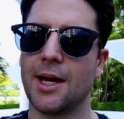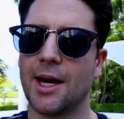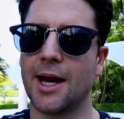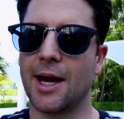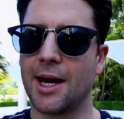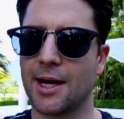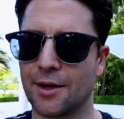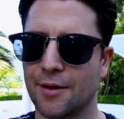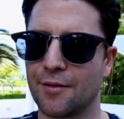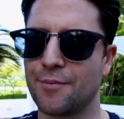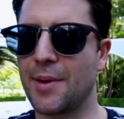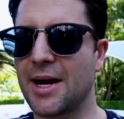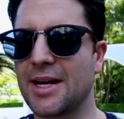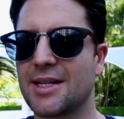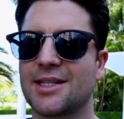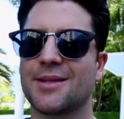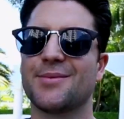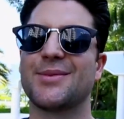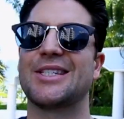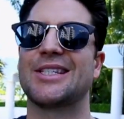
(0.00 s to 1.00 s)
and I've
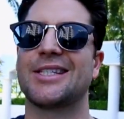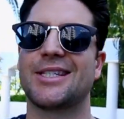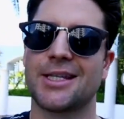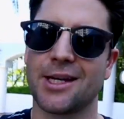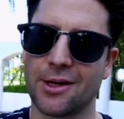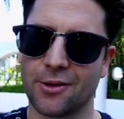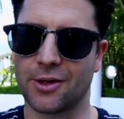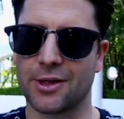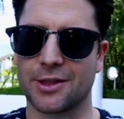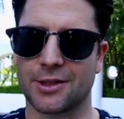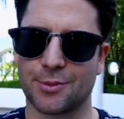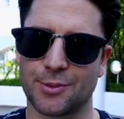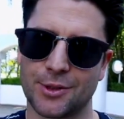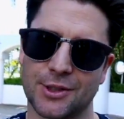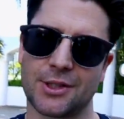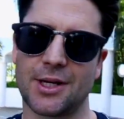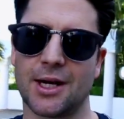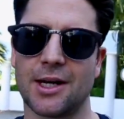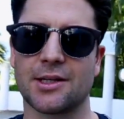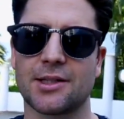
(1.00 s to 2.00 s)
made some serious
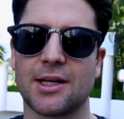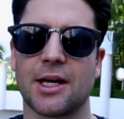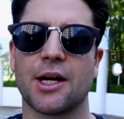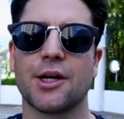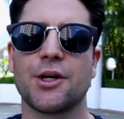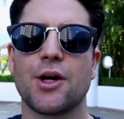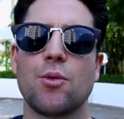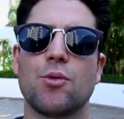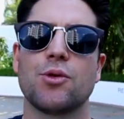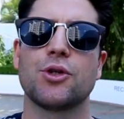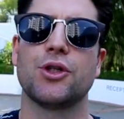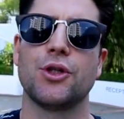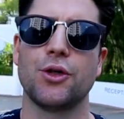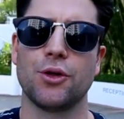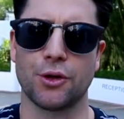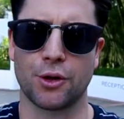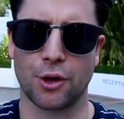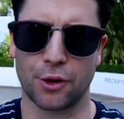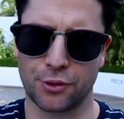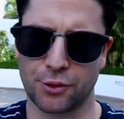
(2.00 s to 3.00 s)
mistakes, and I don't want you
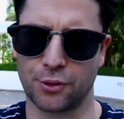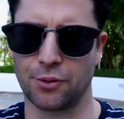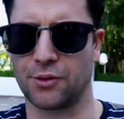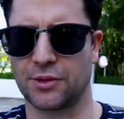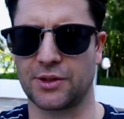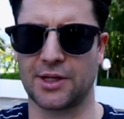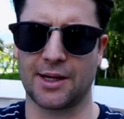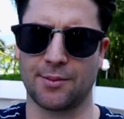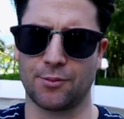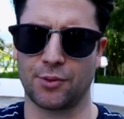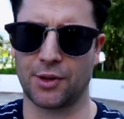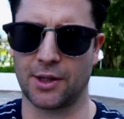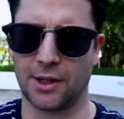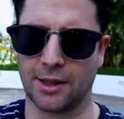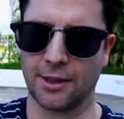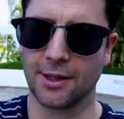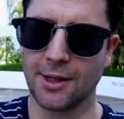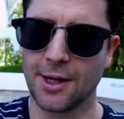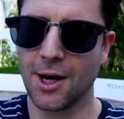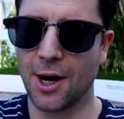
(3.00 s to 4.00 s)
to go through the same
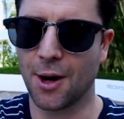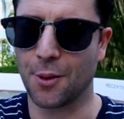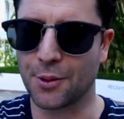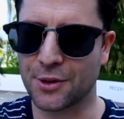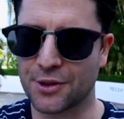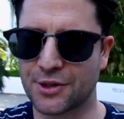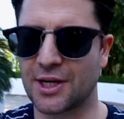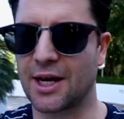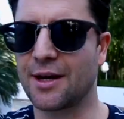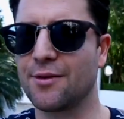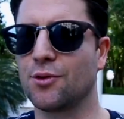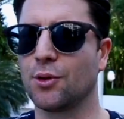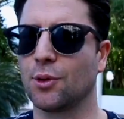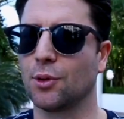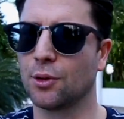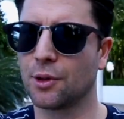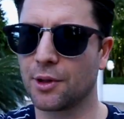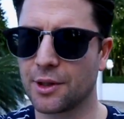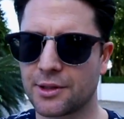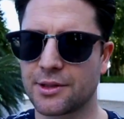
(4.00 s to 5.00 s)
thing. I want to save you a
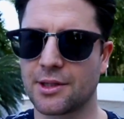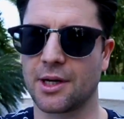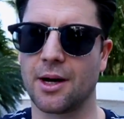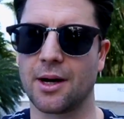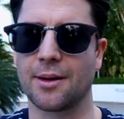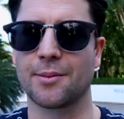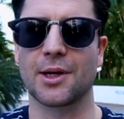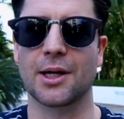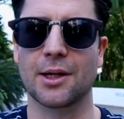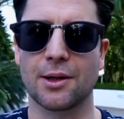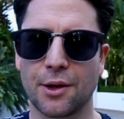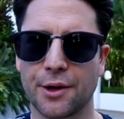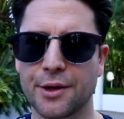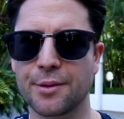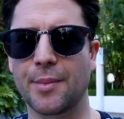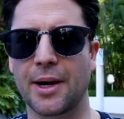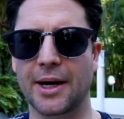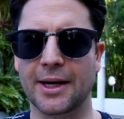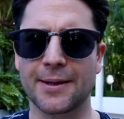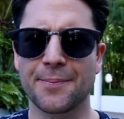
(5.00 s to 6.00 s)
lot of time and a lot
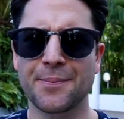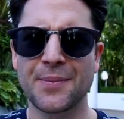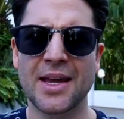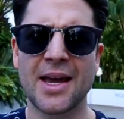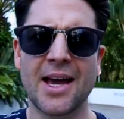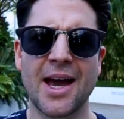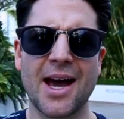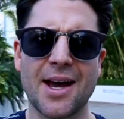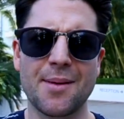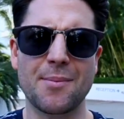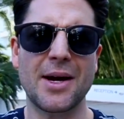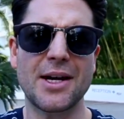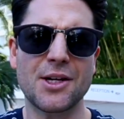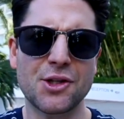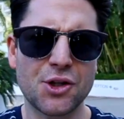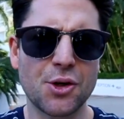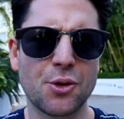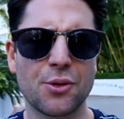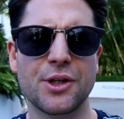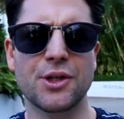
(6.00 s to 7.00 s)
of money and make
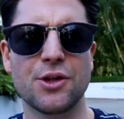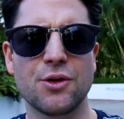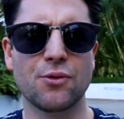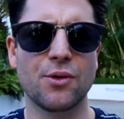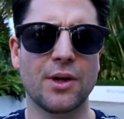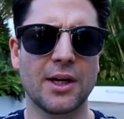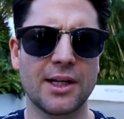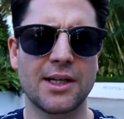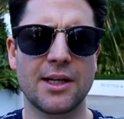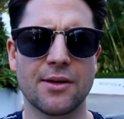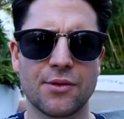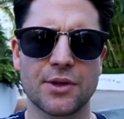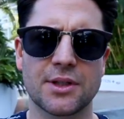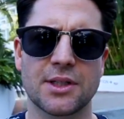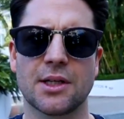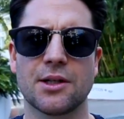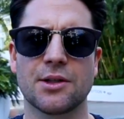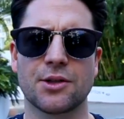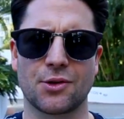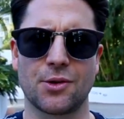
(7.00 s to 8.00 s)
sure that you really give
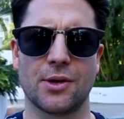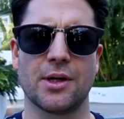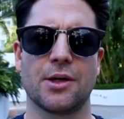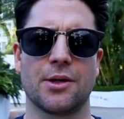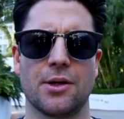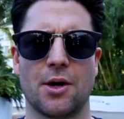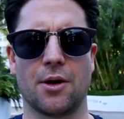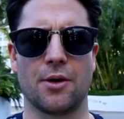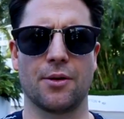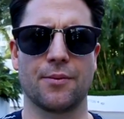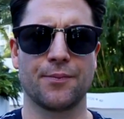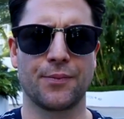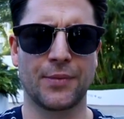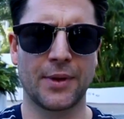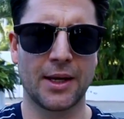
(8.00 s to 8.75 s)
this industry a go.